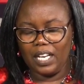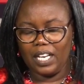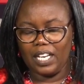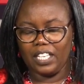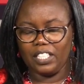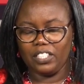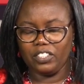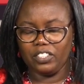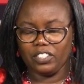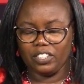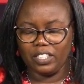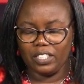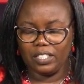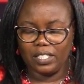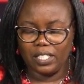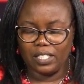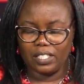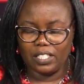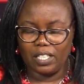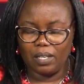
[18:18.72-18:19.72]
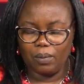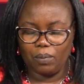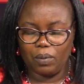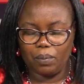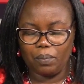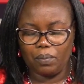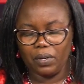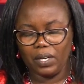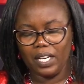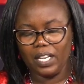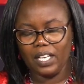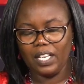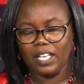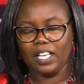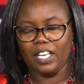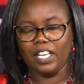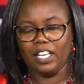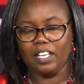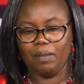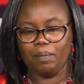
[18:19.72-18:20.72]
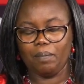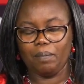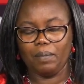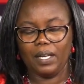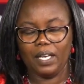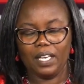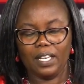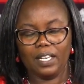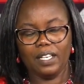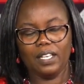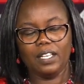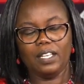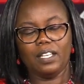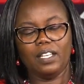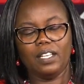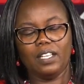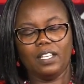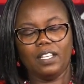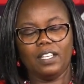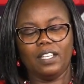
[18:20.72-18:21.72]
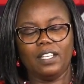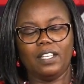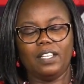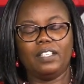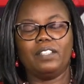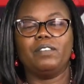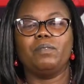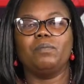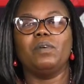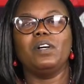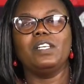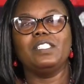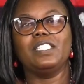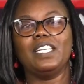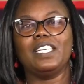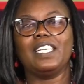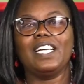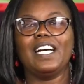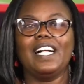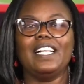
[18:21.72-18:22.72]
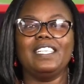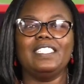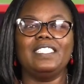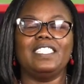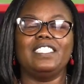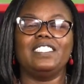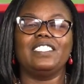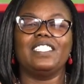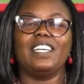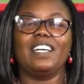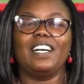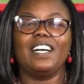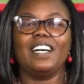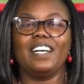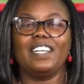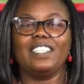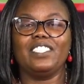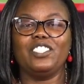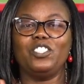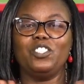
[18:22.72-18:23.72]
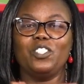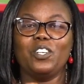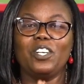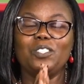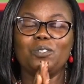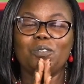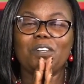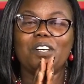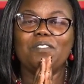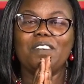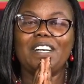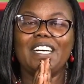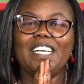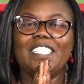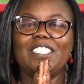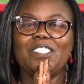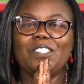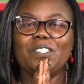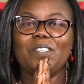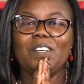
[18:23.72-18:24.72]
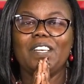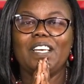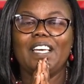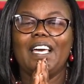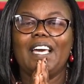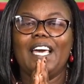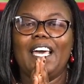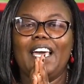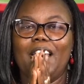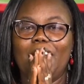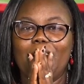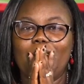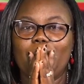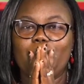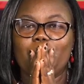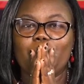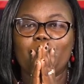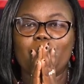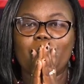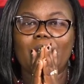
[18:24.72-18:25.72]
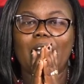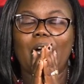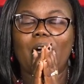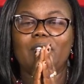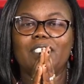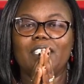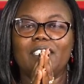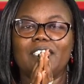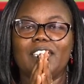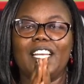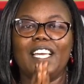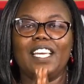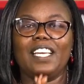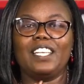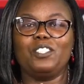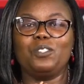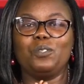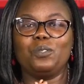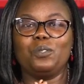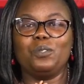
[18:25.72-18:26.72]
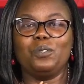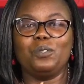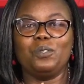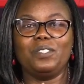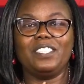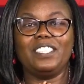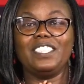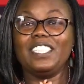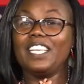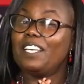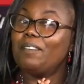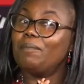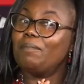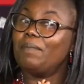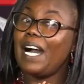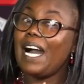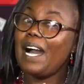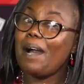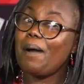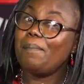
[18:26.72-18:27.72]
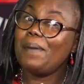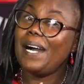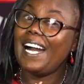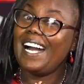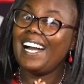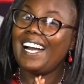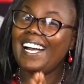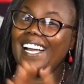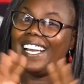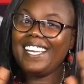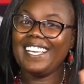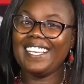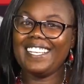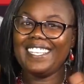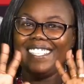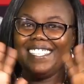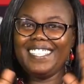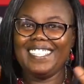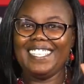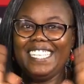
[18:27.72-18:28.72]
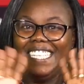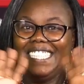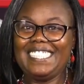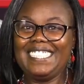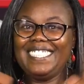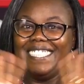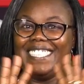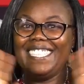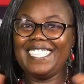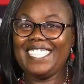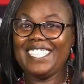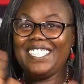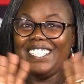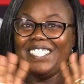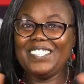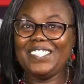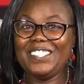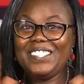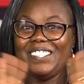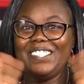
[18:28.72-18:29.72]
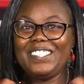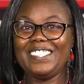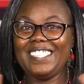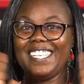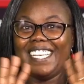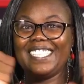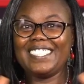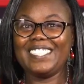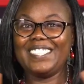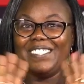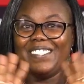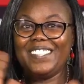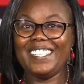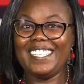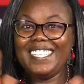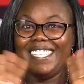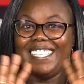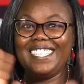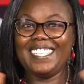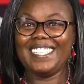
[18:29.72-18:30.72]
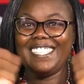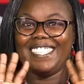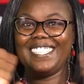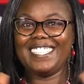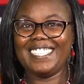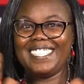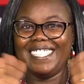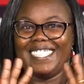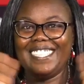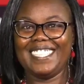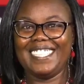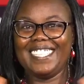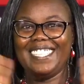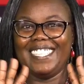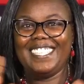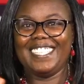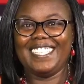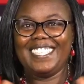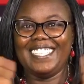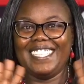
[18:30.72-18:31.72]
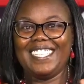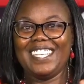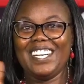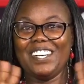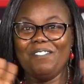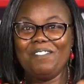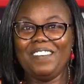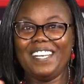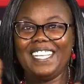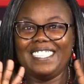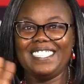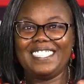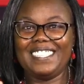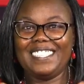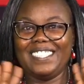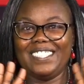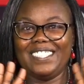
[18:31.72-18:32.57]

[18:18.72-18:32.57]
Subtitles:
In Jesus' name we pray, amen. Boys and girls, it's a joy to have had you, and I'd just like to say bye-bye. See you next week. God bless